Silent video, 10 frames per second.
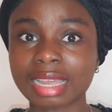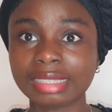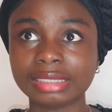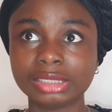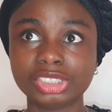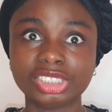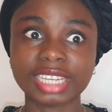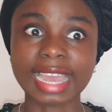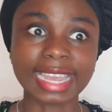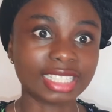share
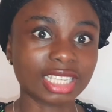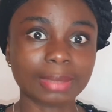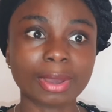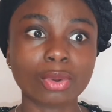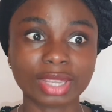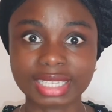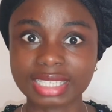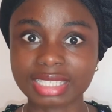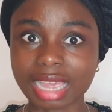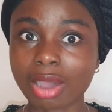ideas about, okay, this
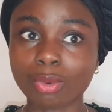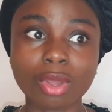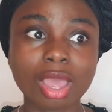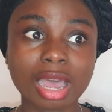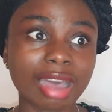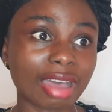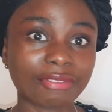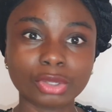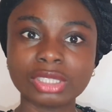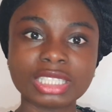is how I've
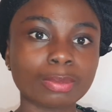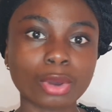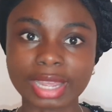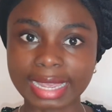done this mock